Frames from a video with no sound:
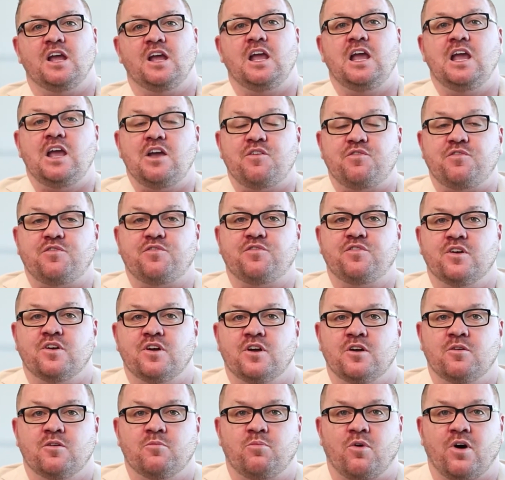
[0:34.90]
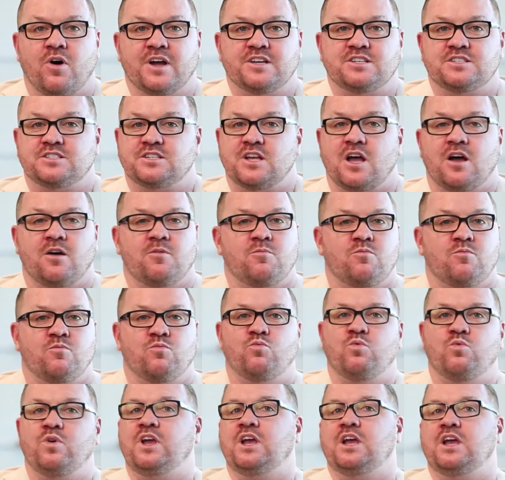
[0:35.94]
If by
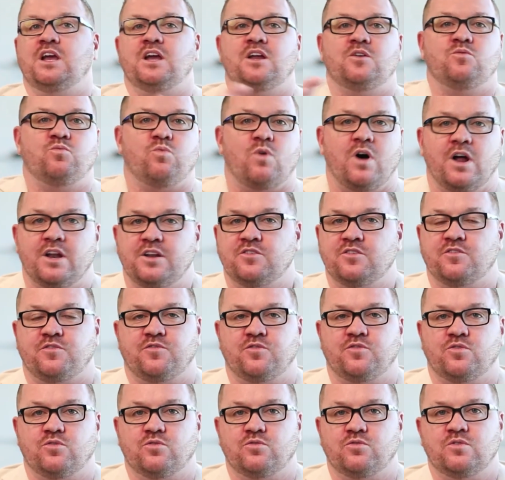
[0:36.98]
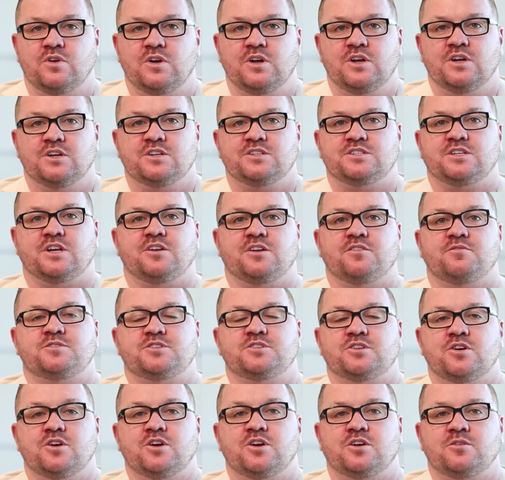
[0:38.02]
some weird, wonderful set of
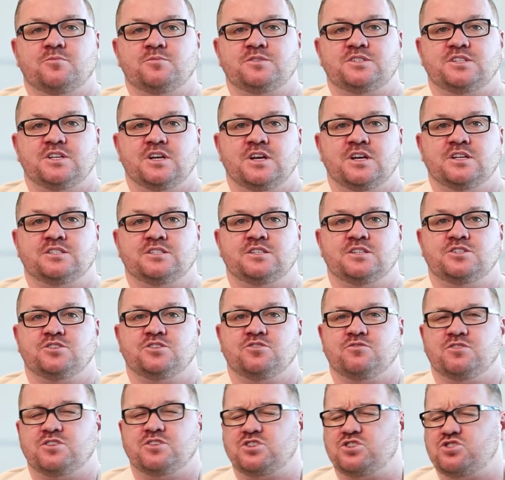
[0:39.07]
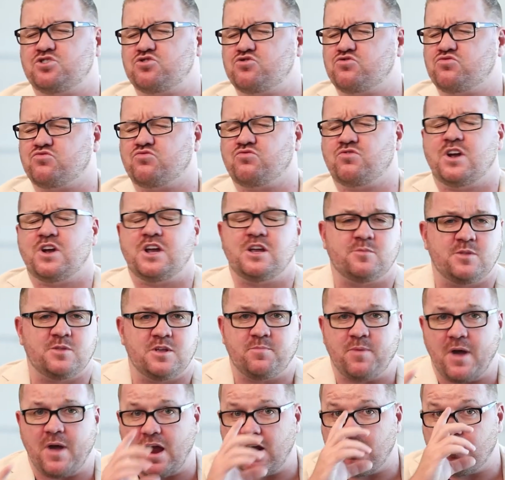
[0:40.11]
circumstances you're
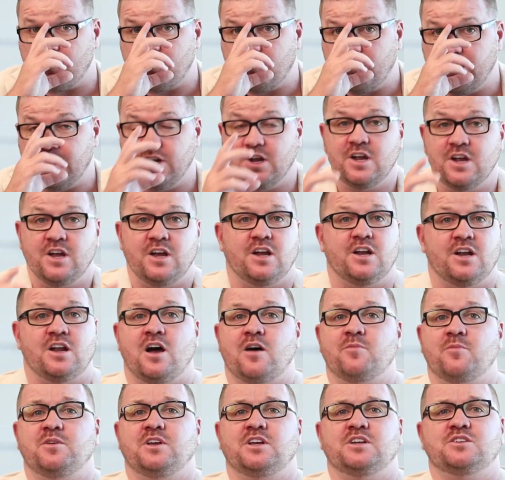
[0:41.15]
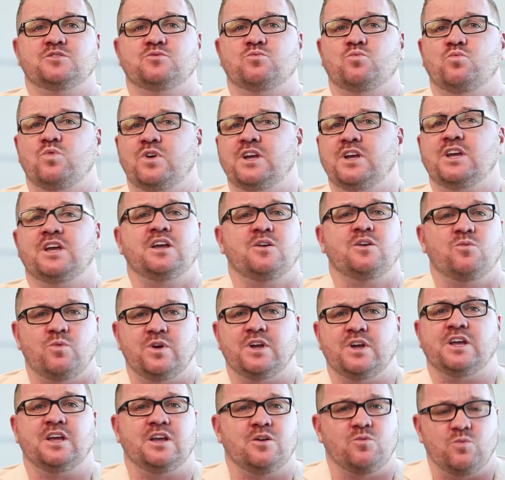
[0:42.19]
extremely paranoid and hubby is
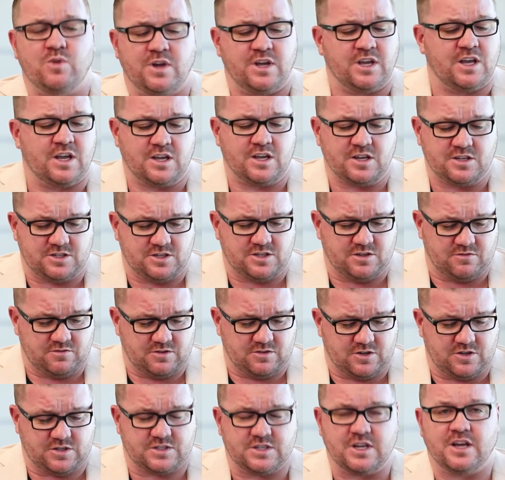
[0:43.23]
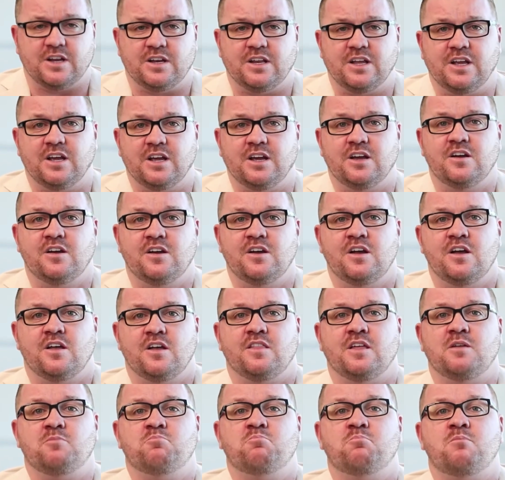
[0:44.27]
wigging, as you said here,
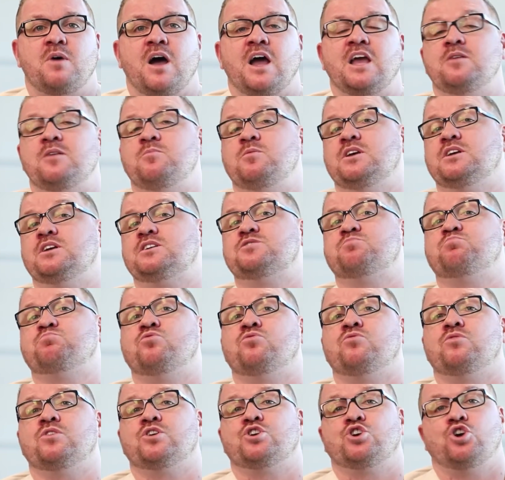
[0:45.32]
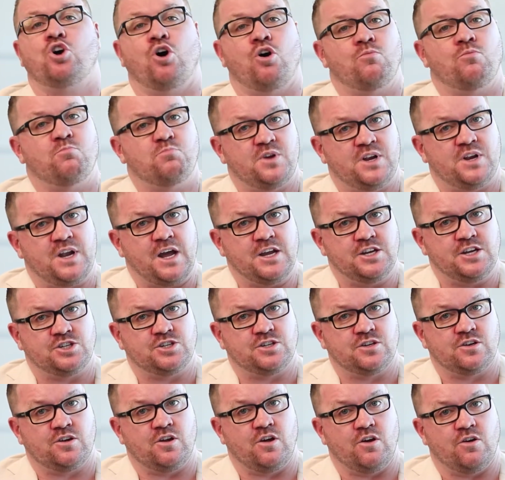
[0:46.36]
then maybe explore a
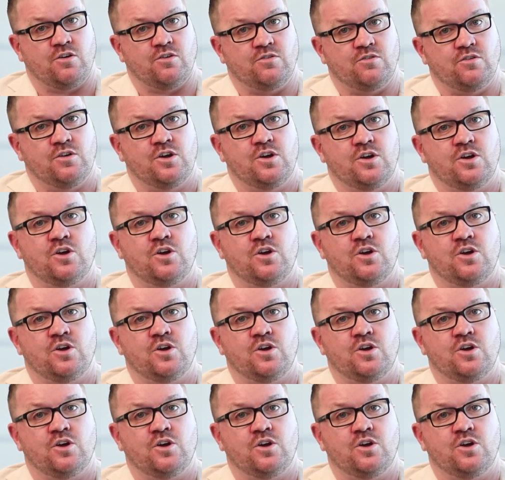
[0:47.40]
combination loan